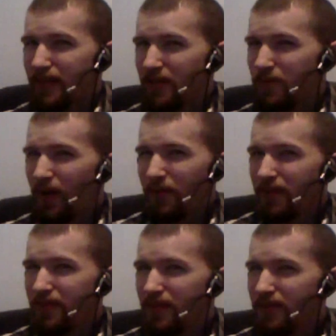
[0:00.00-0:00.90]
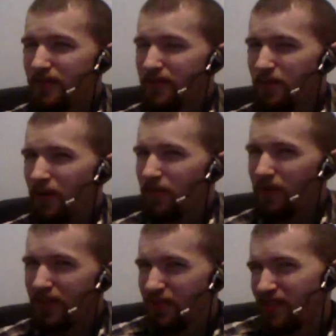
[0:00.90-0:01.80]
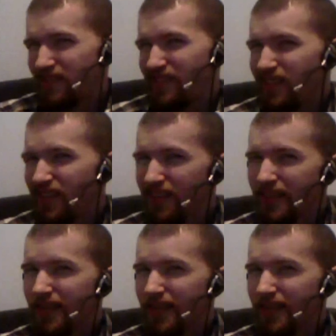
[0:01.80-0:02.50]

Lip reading: Like, why would you do this, Athena?